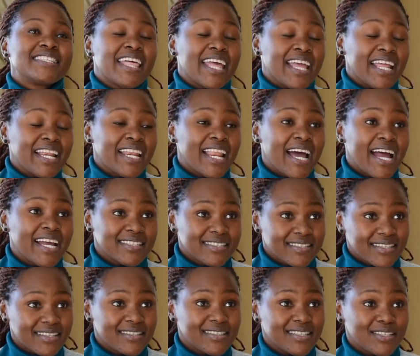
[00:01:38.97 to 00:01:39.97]
then I
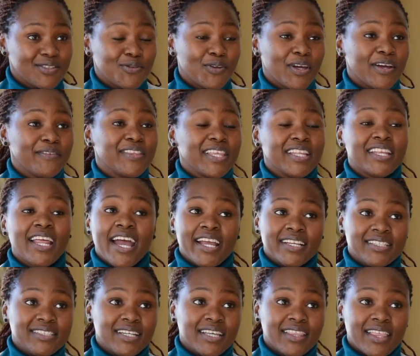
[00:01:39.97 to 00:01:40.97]
started to have that
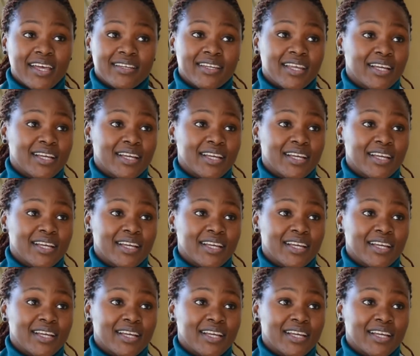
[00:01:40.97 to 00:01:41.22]
idea that